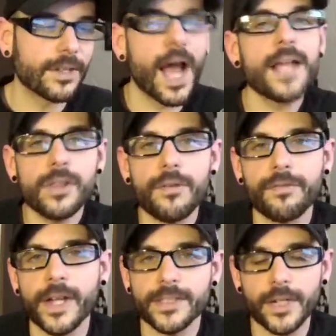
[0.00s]
And I love
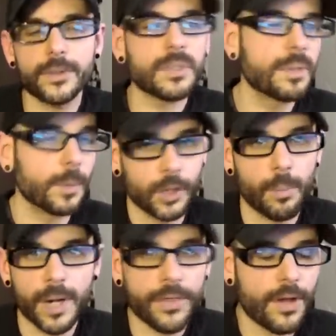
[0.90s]
Fates. I know some people
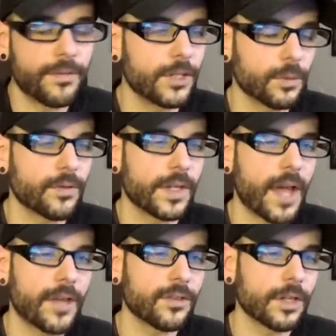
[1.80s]
don't, but I thought Fates was
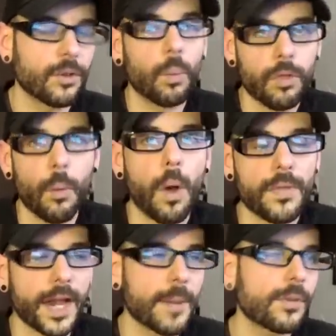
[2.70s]
fantastic, the, the
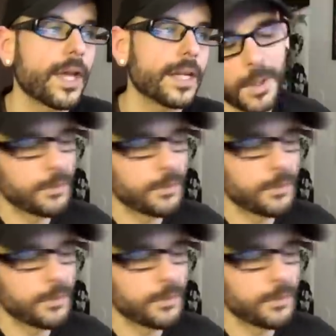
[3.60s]
one that I played.